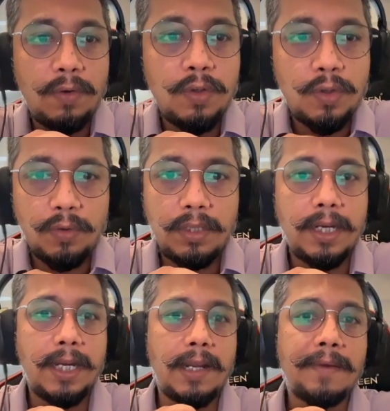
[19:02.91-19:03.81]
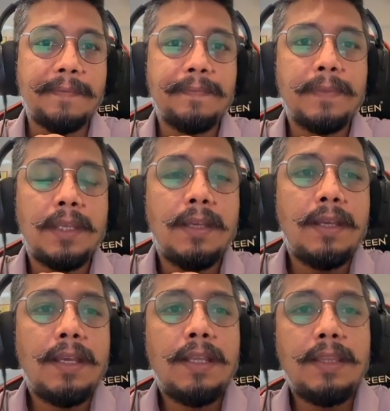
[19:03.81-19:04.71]
to show the data.
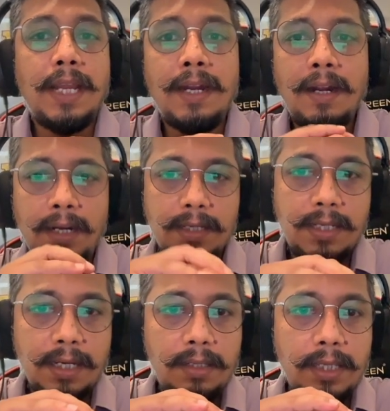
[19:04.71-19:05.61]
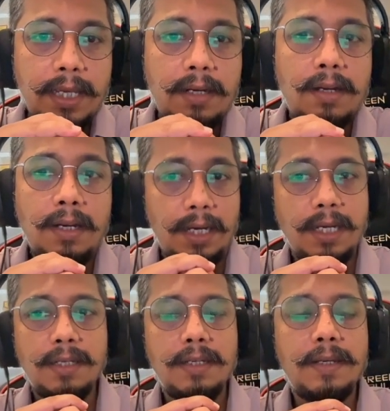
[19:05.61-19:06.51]
Then understand their
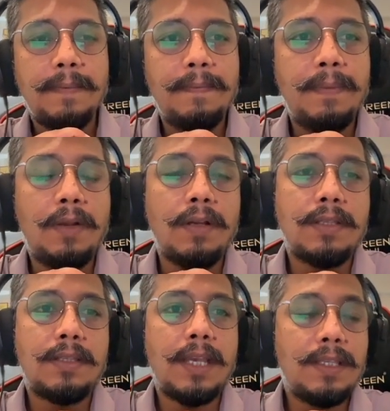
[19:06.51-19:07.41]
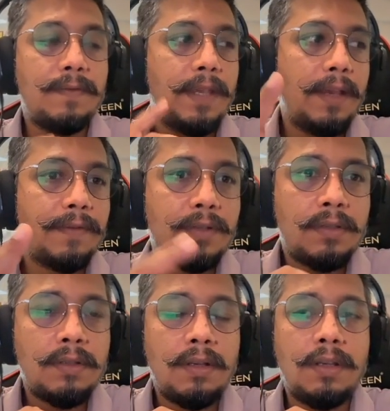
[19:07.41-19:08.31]
relationship, because as we have
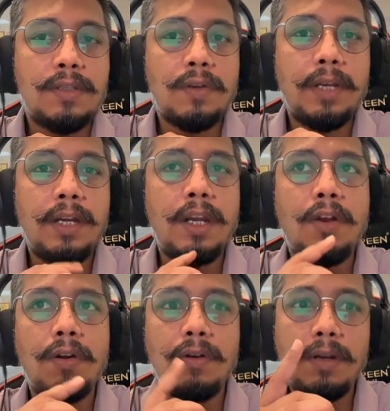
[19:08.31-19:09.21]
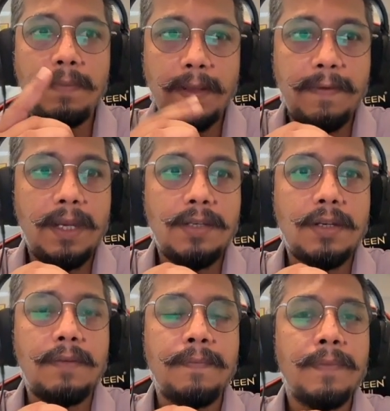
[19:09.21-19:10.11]
saw in record rollup
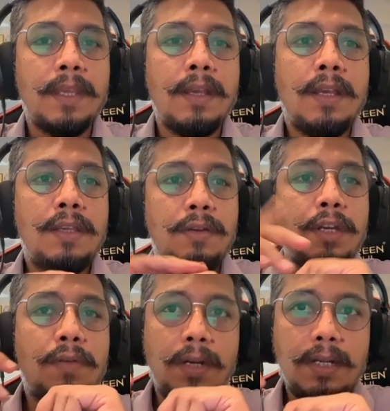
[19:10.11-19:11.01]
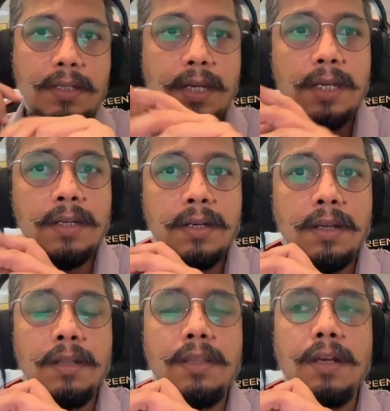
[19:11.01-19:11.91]
definition, you need to understand
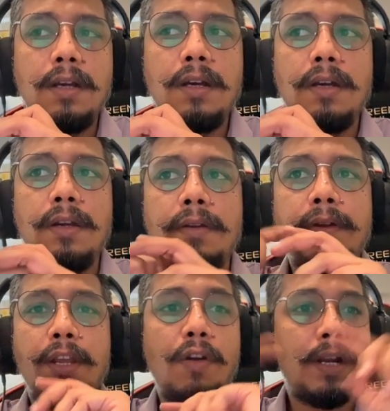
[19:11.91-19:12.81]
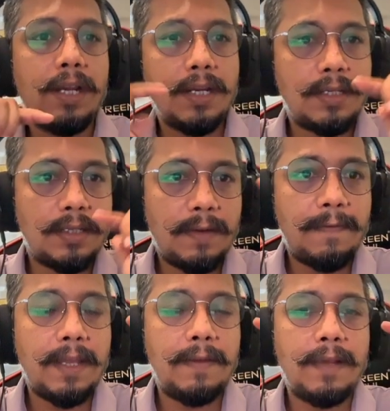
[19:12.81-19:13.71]
the record relationship
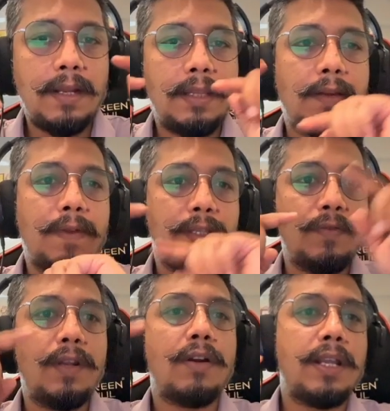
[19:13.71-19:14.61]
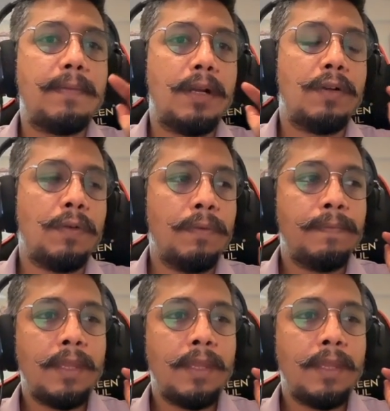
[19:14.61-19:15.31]
very well, otherwise you will not able to